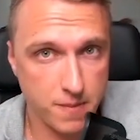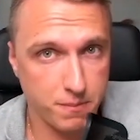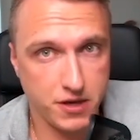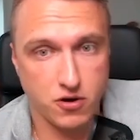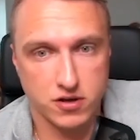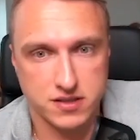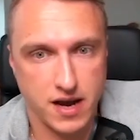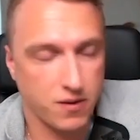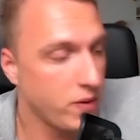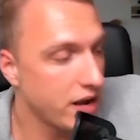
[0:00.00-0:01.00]
because
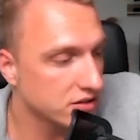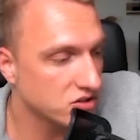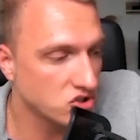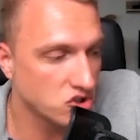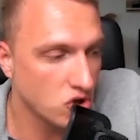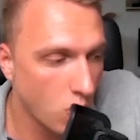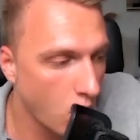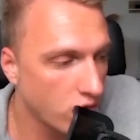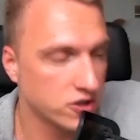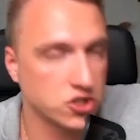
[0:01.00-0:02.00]
like we are so
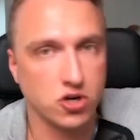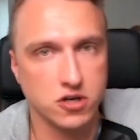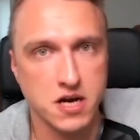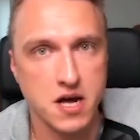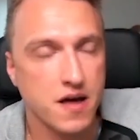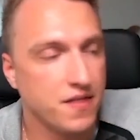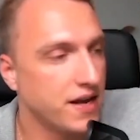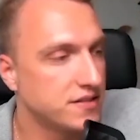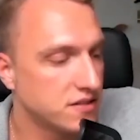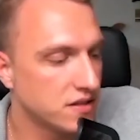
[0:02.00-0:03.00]
overshot. There is